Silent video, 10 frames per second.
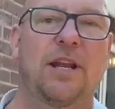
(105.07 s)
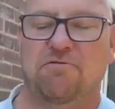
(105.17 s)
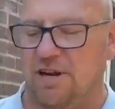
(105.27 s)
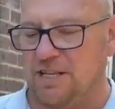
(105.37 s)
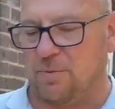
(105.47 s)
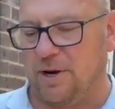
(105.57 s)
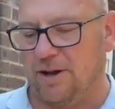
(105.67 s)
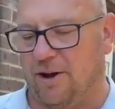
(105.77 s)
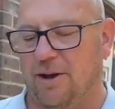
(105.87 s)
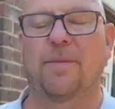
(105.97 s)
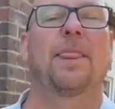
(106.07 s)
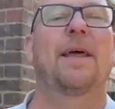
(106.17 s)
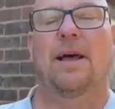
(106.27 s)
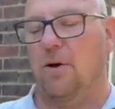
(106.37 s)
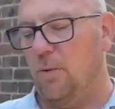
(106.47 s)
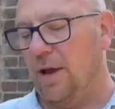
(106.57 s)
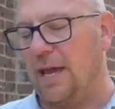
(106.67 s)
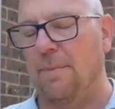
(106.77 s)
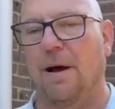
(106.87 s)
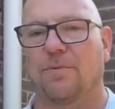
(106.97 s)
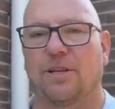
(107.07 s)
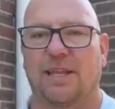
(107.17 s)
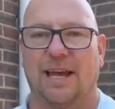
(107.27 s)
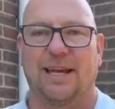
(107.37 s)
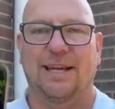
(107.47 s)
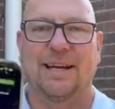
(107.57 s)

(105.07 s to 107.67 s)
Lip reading: it's ready to put it on. We'll keep up to date.